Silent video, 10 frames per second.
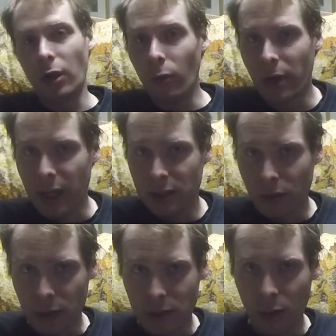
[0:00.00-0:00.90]
No one has a
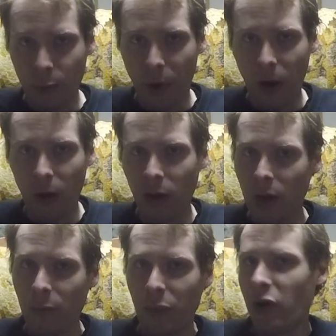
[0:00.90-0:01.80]
crystal ball,
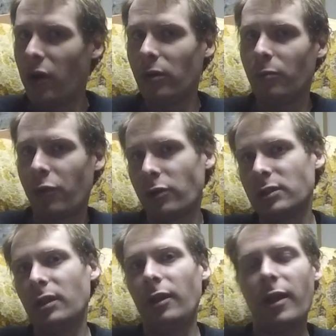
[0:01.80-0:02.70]
but
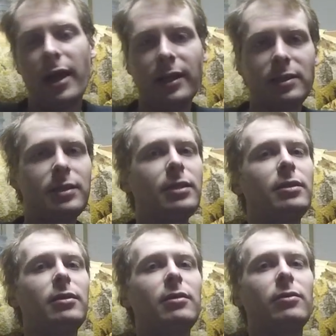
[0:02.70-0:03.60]
personally I
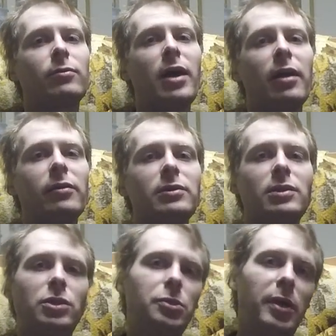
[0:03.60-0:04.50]
see rather a
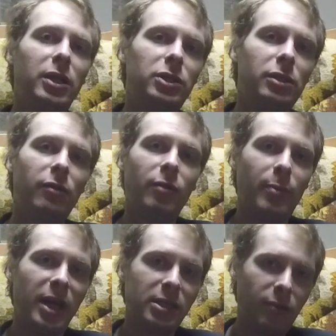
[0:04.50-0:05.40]
situation of a
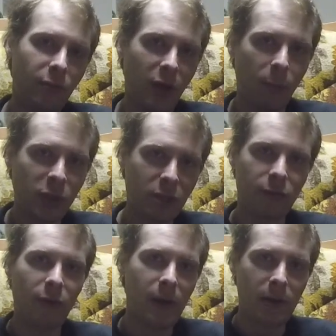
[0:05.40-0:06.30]
maze of dumpster
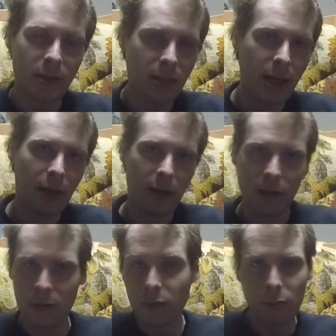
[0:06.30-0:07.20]
fires that
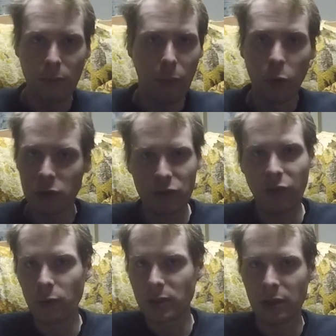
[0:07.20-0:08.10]
most
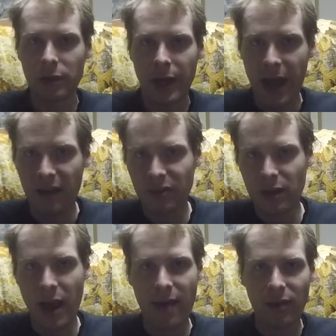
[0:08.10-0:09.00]
folks are going to have to
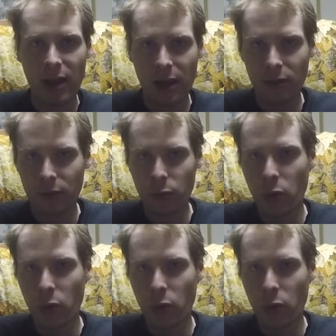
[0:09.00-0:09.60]
navigate through,